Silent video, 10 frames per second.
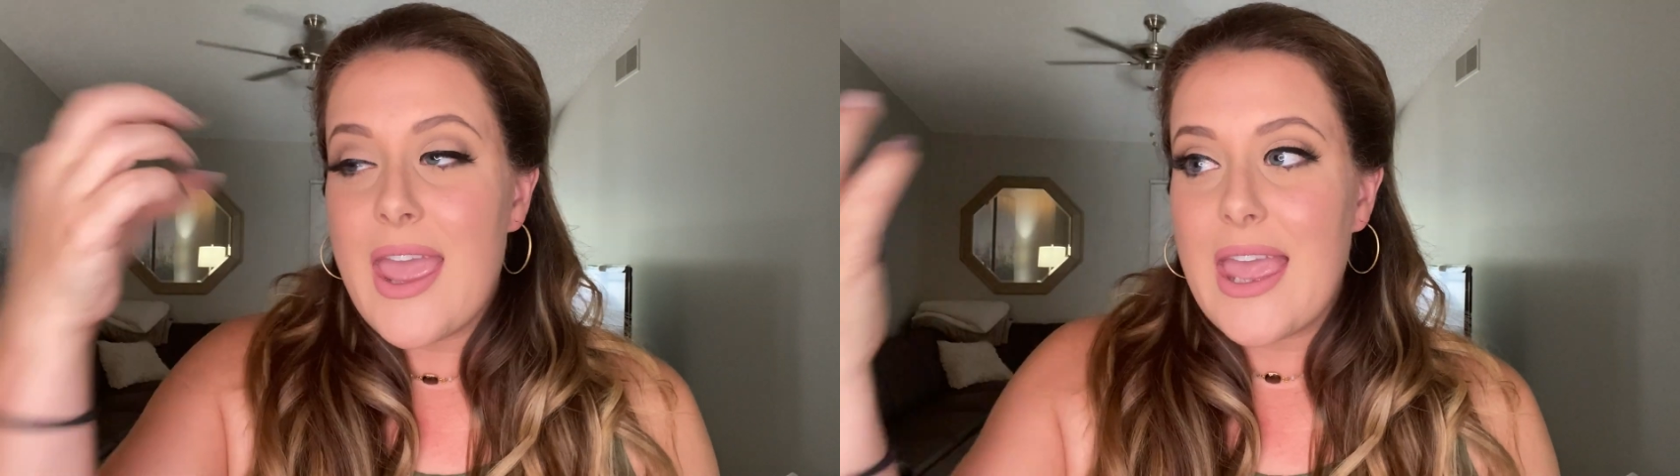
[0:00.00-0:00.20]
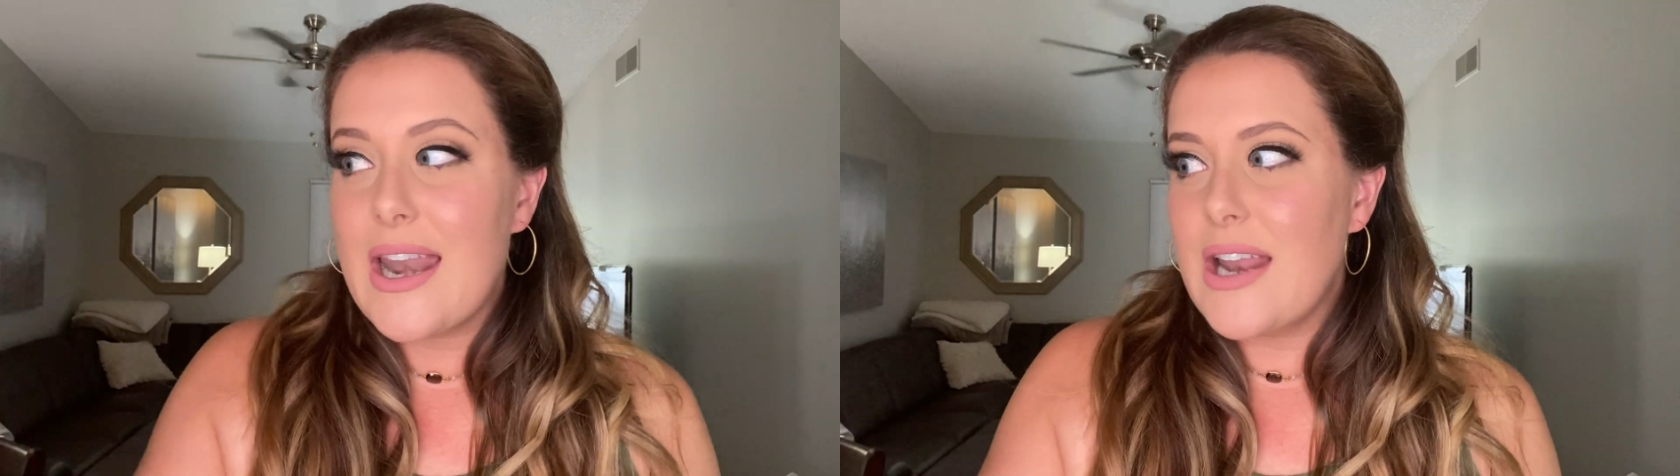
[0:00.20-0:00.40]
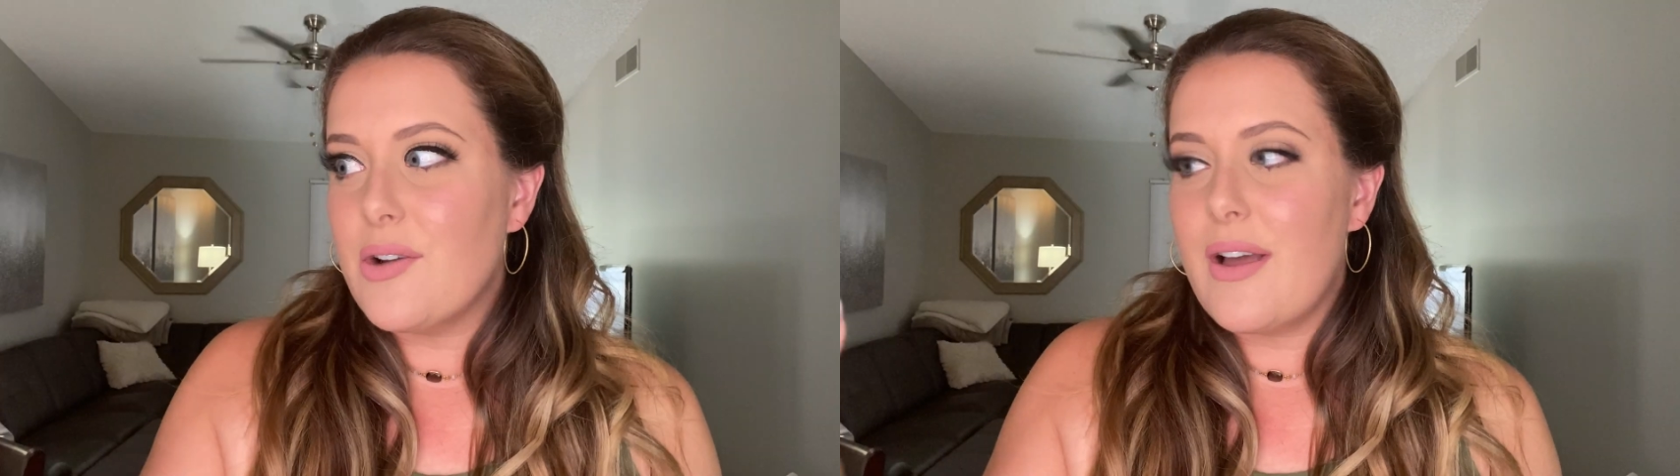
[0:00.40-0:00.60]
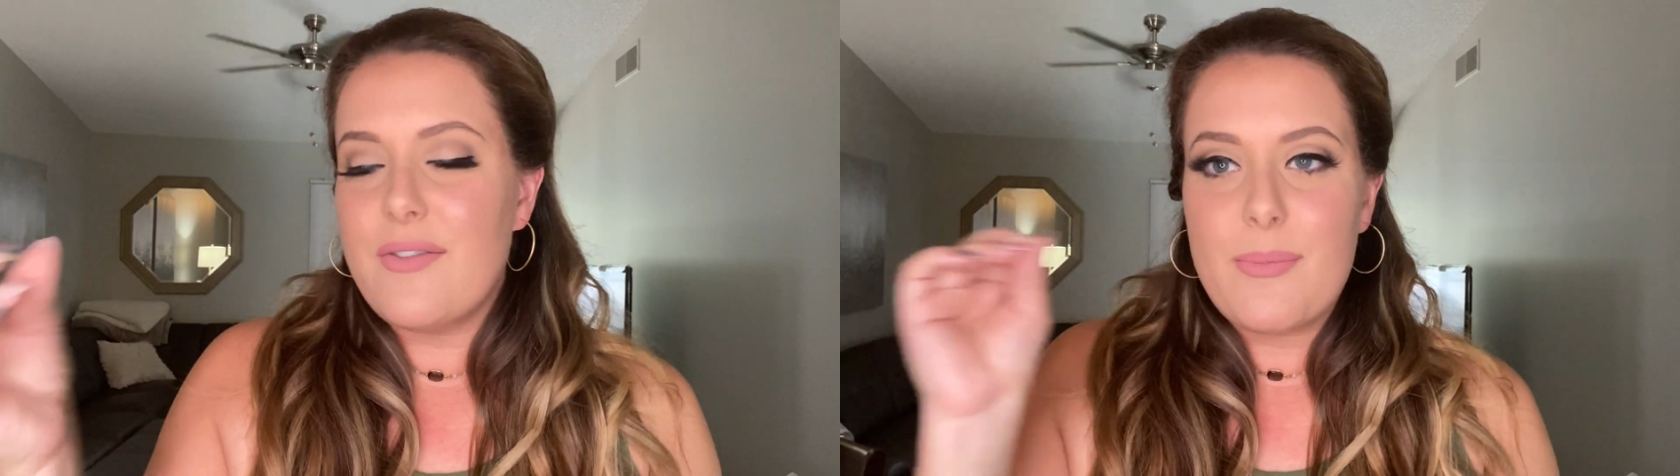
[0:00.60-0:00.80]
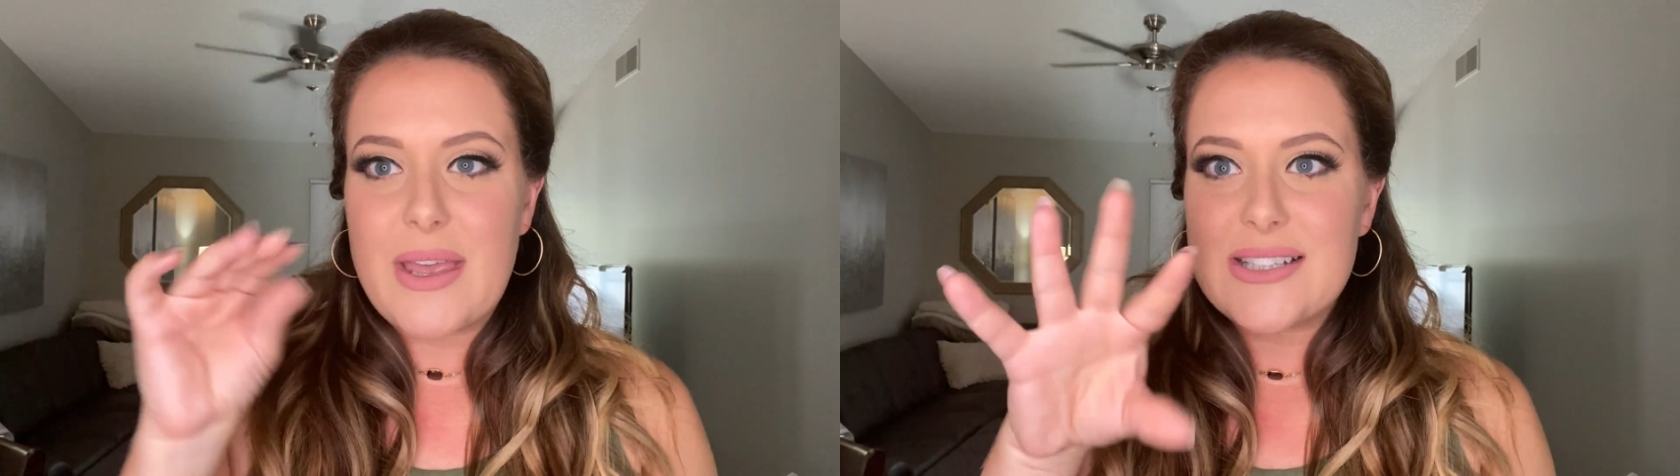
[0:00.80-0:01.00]
and I don't have
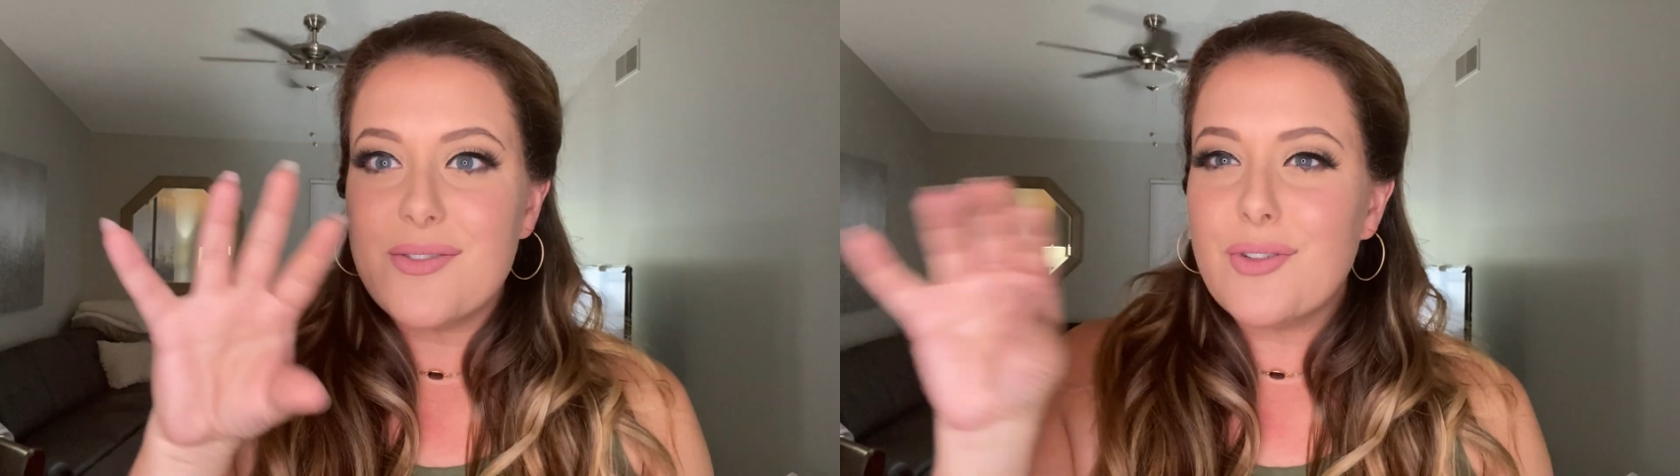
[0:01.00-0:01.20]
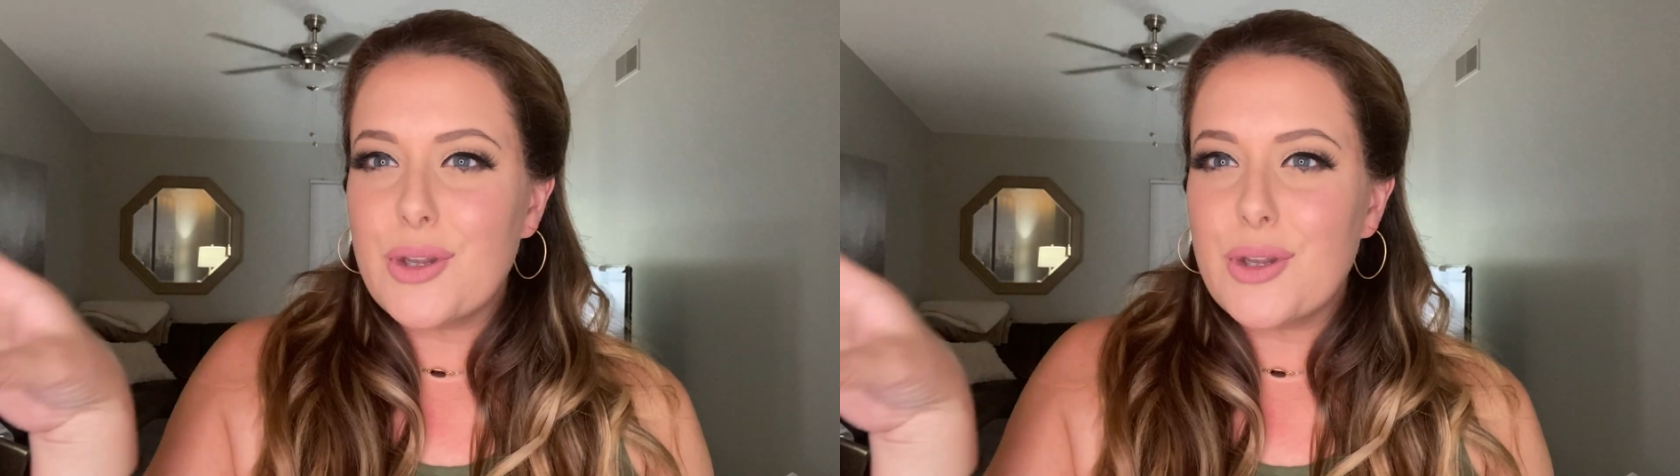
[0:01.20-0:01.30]
the mess of